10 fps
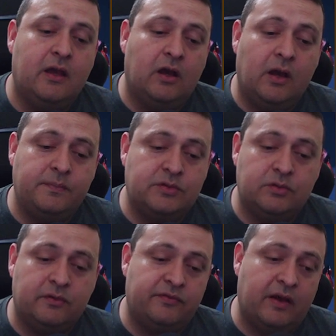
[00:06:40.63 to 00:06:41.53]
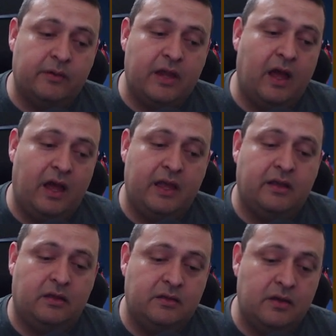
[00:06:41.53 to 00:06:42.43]
up to a very
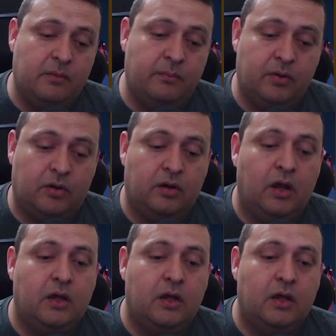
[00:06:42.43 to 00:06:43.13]
high number.